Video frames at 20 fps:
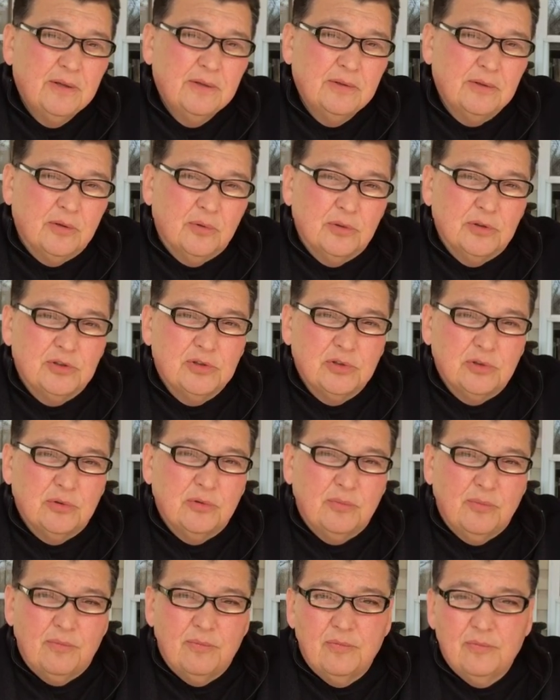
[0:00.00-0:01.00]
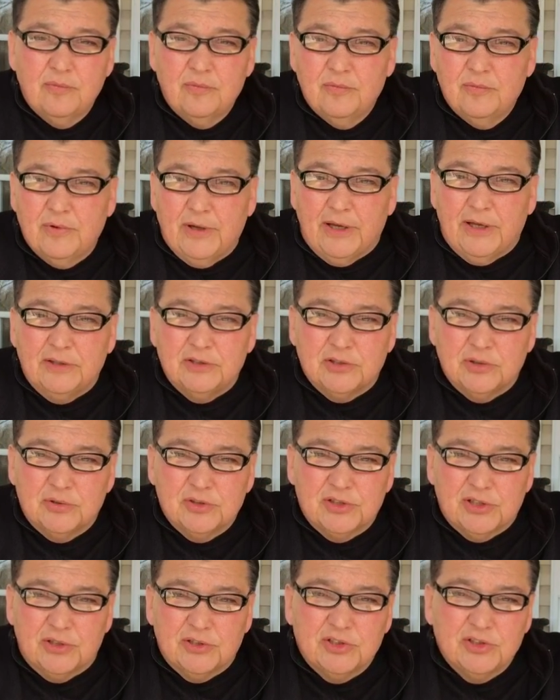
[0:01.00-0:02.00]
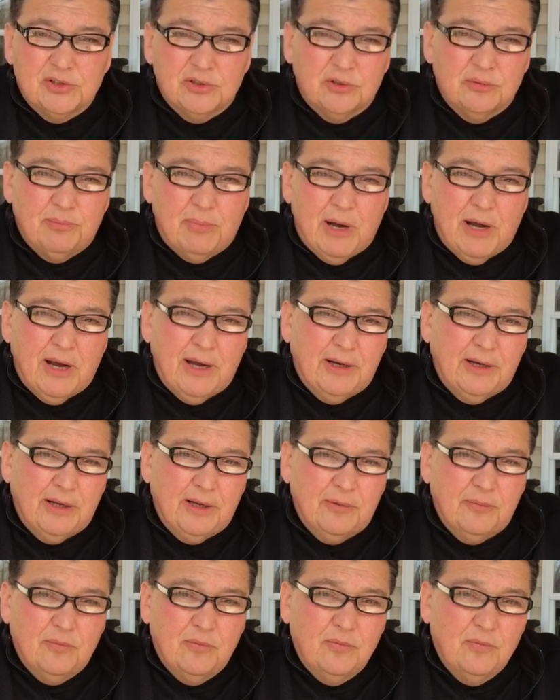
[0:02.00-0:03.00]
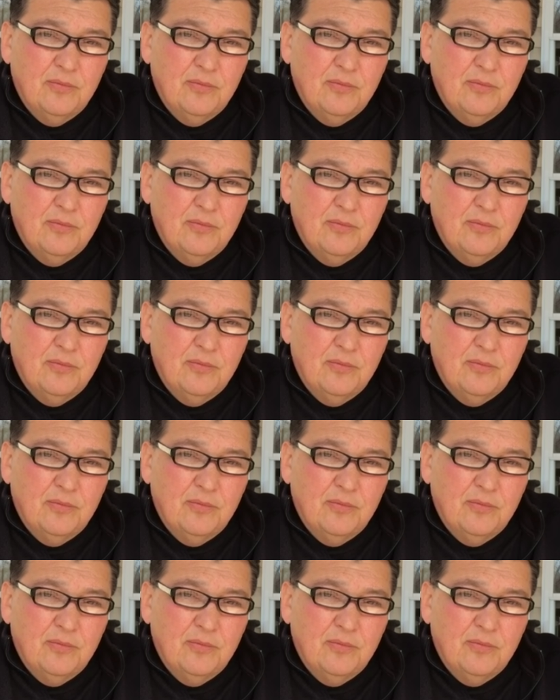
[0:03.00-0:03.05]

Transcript: there were two angels that stood by and they